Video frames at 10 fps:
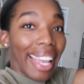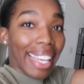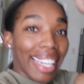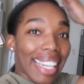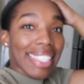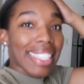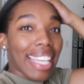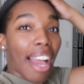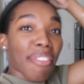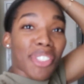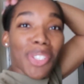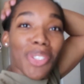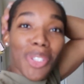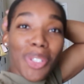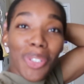Hey guys, good
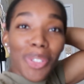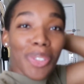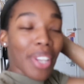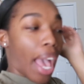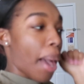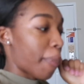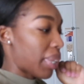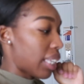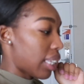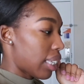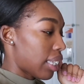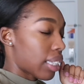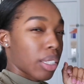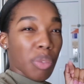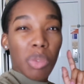afternoon. Happy
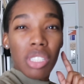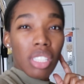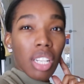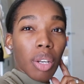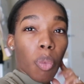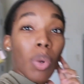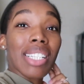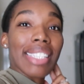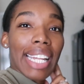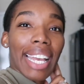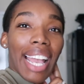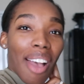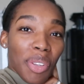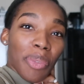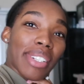what's it? Wednesday.
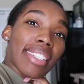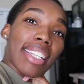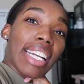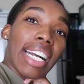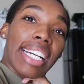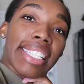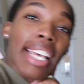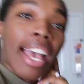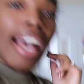Happy Wednesday, guys.